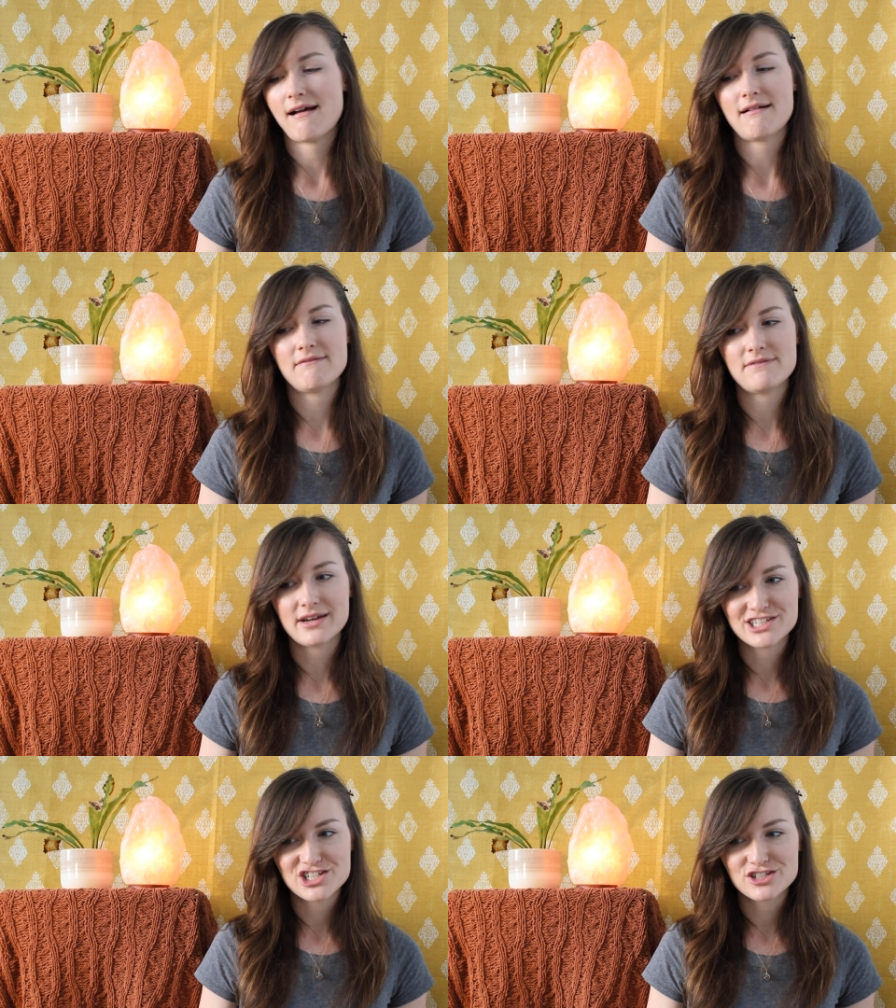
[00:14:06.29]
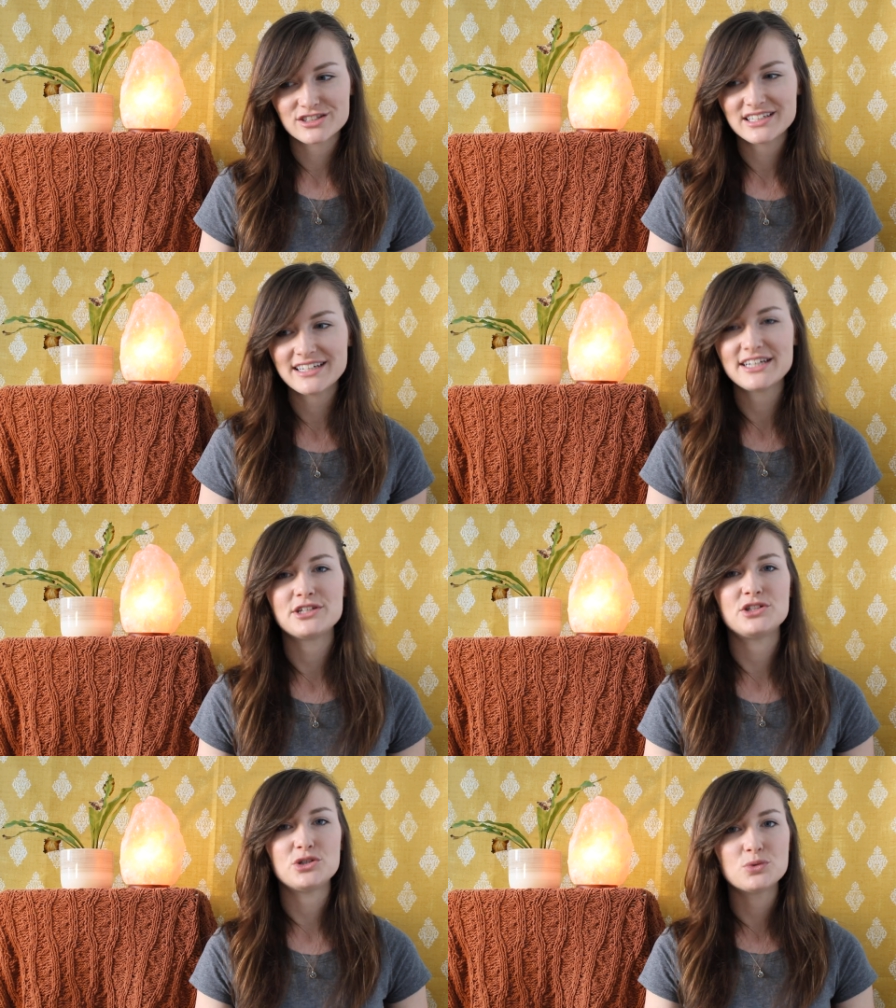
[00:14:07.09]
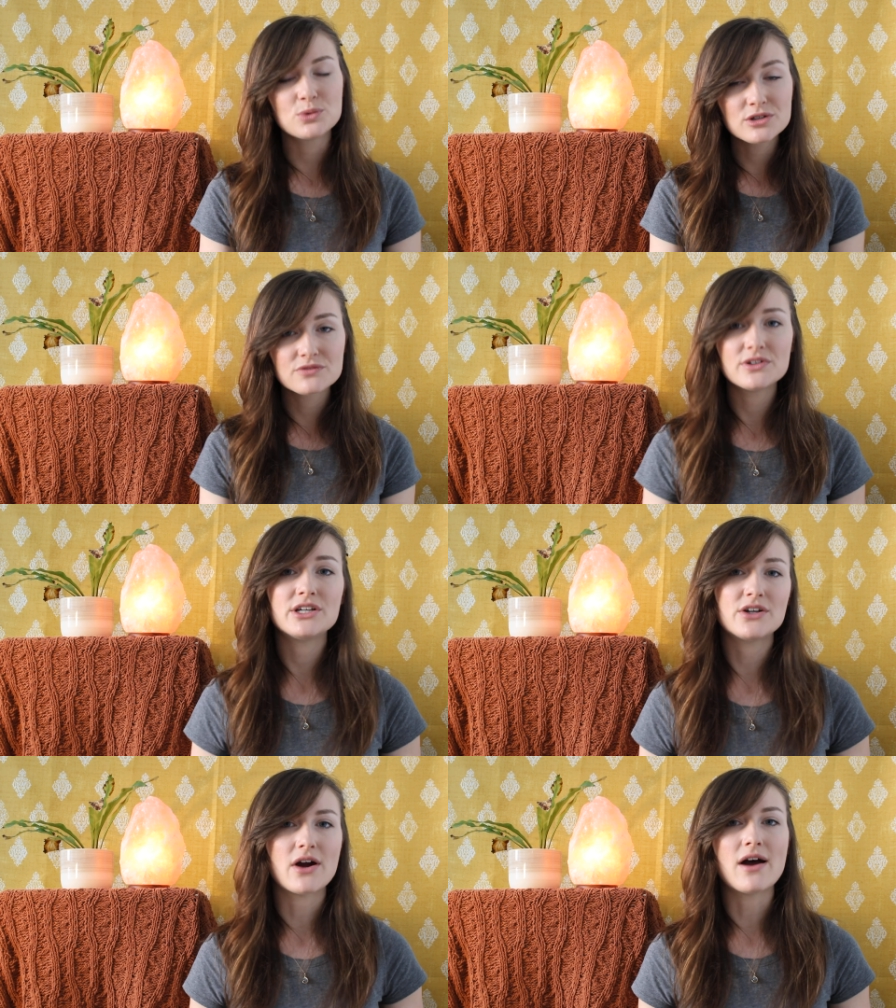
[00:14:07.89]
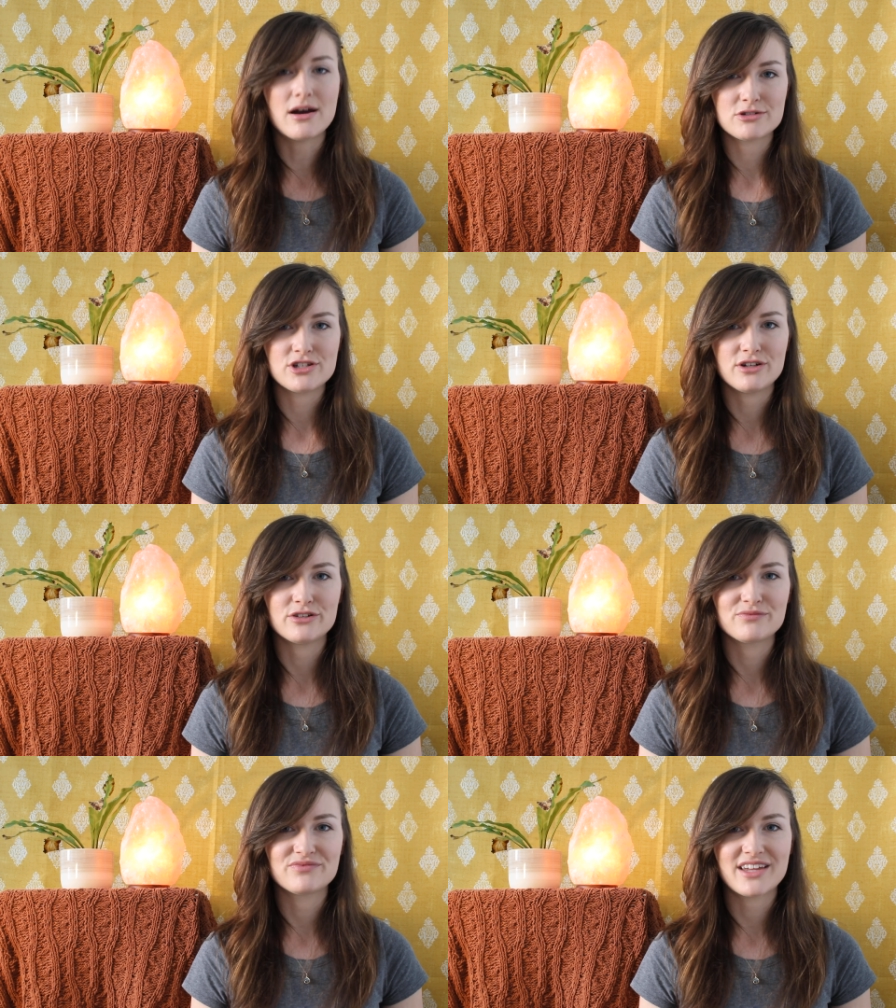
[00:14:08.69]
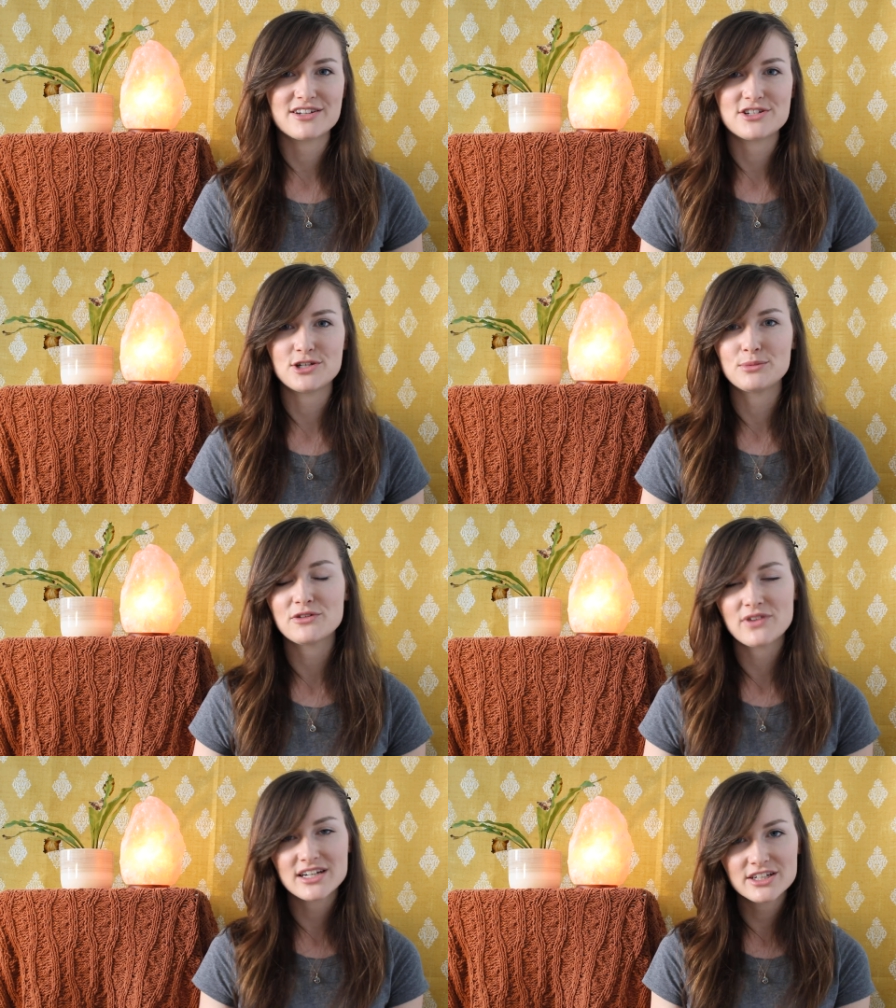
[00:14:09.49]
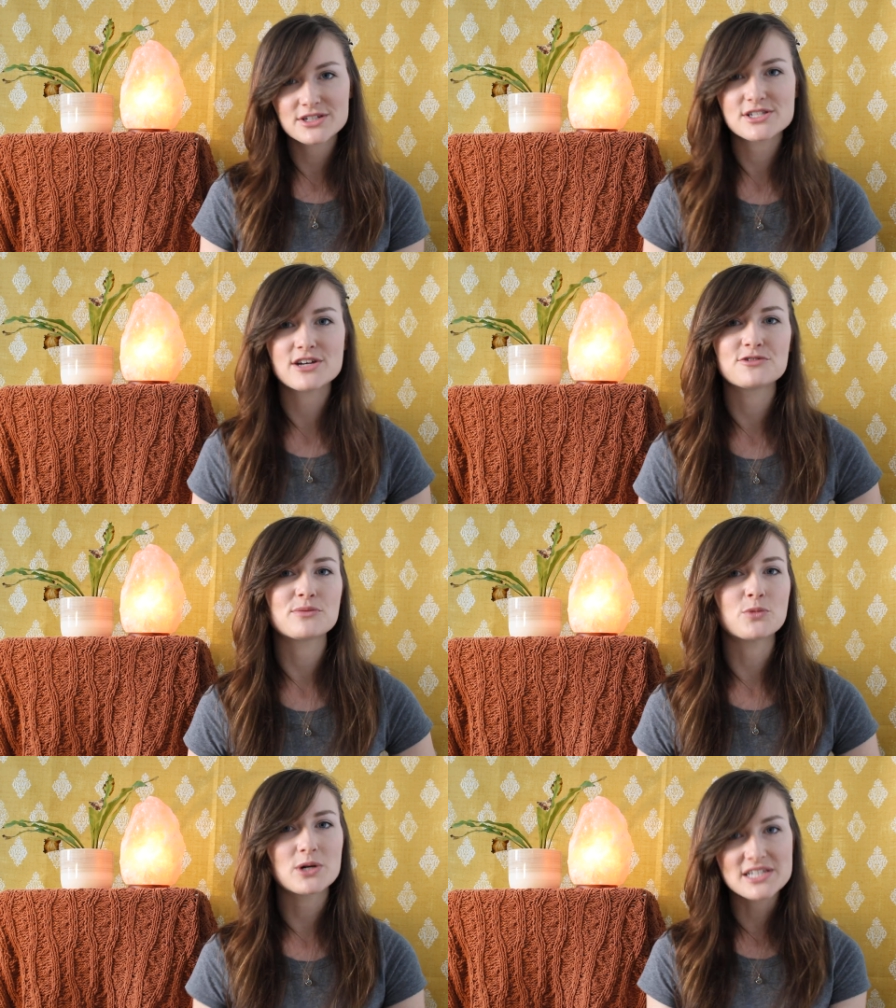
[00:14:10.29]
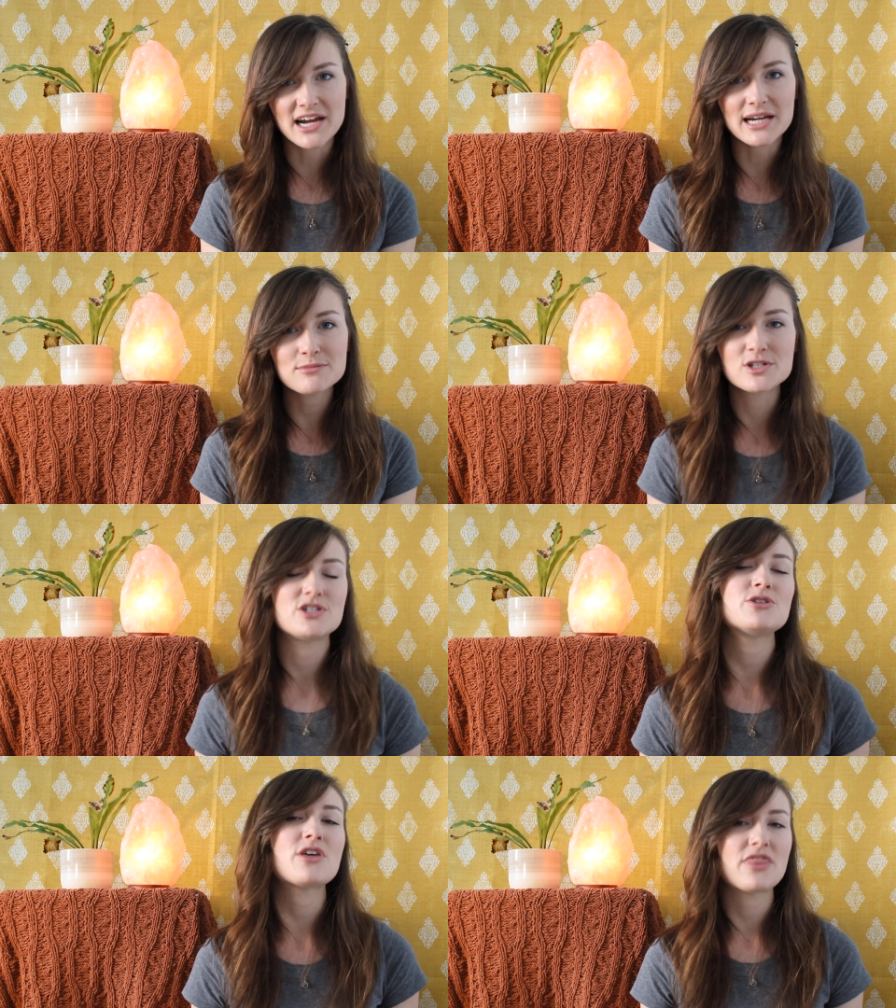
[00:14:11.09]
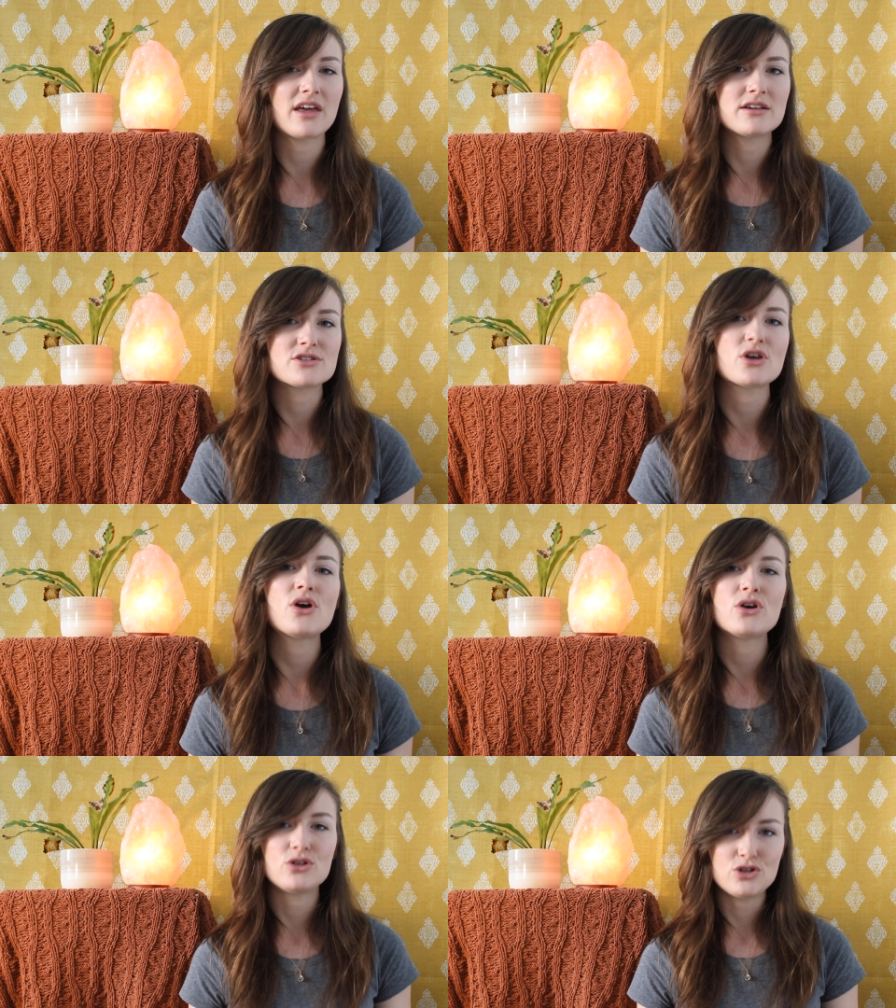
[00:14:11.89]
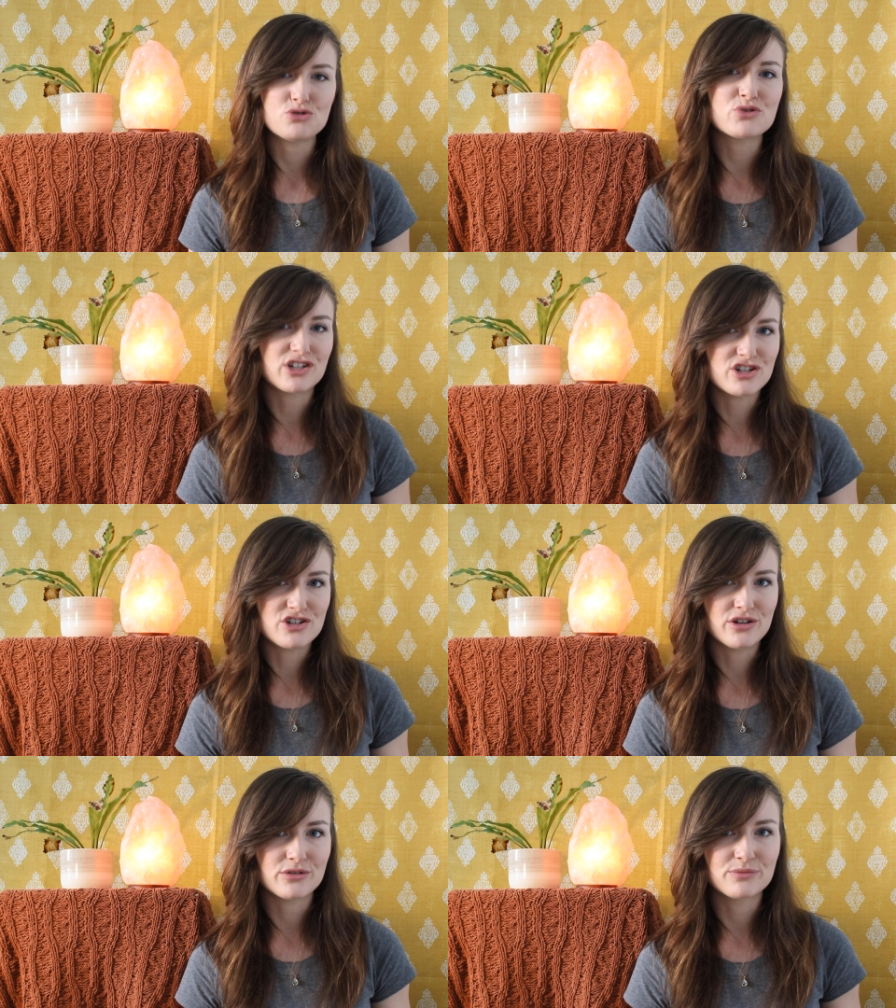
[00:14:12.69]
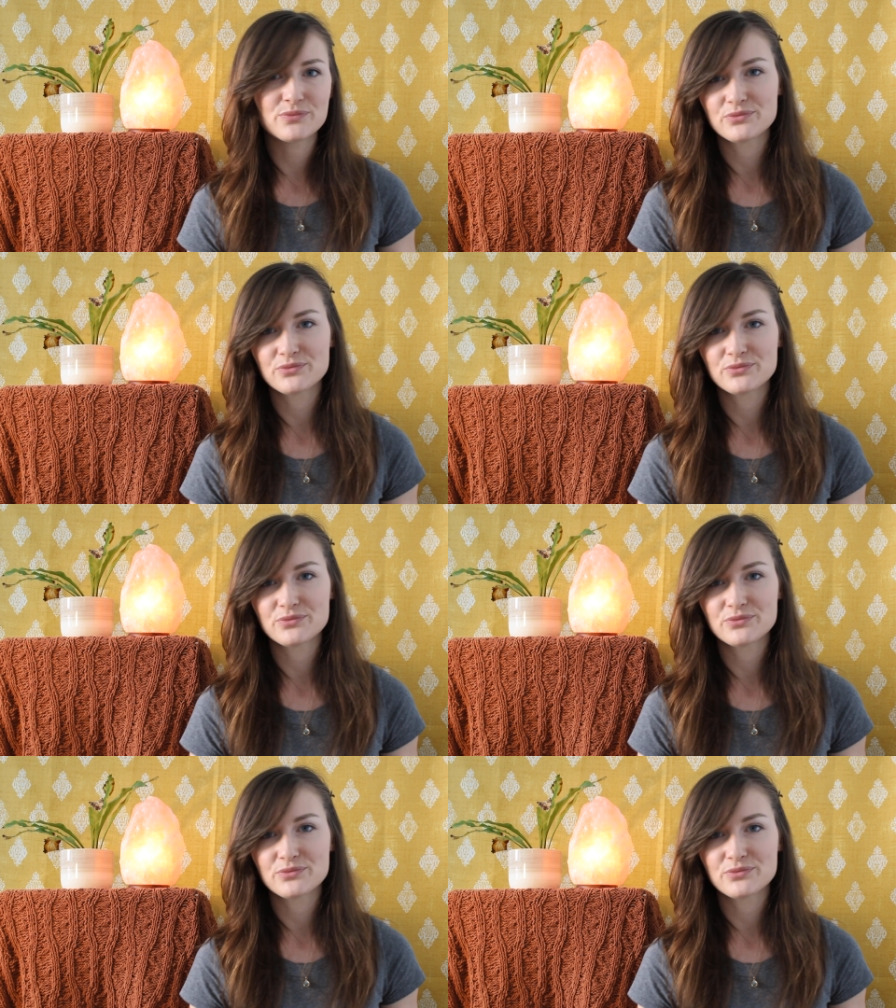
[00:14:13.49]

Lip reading: eventually you will figure out how to, and you'll be finding yourself with more time to do the things you want to do.